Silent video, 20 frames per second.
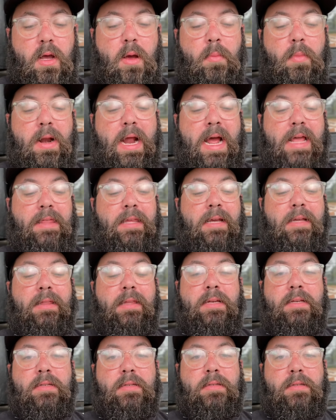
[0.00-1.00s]
But I think
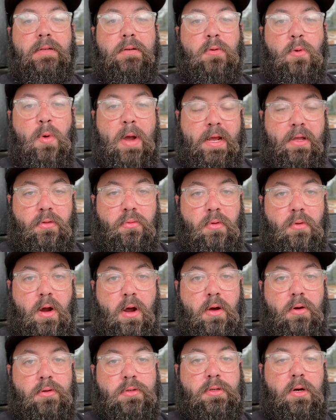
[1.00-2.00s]
these quick
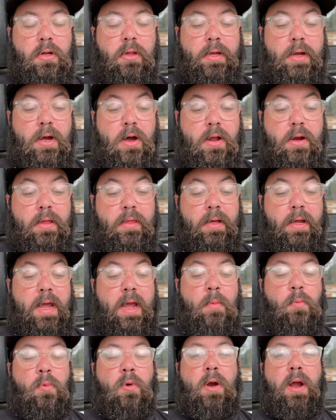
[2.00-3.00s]
throws early on in the
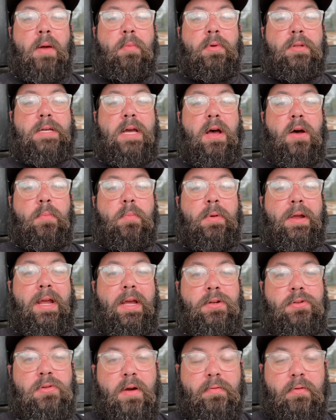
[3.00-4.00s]
game were able to help
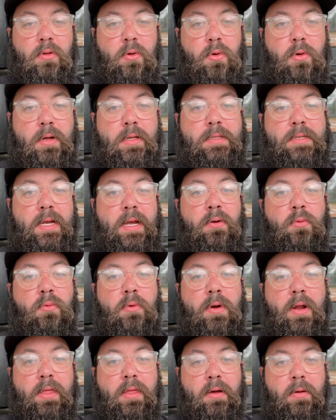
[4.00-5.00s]
get Trevor Lawrence in
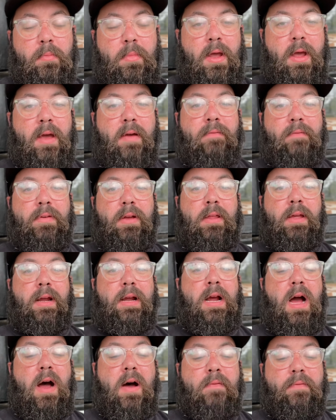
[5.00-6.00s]
rhythm, feeling
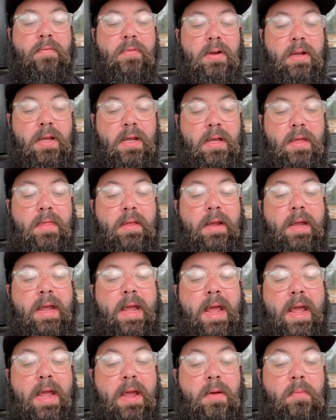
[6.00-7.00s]
confident in the
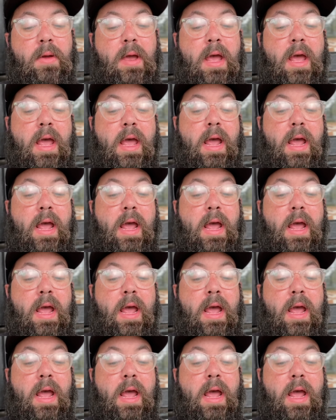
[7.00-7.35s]
game.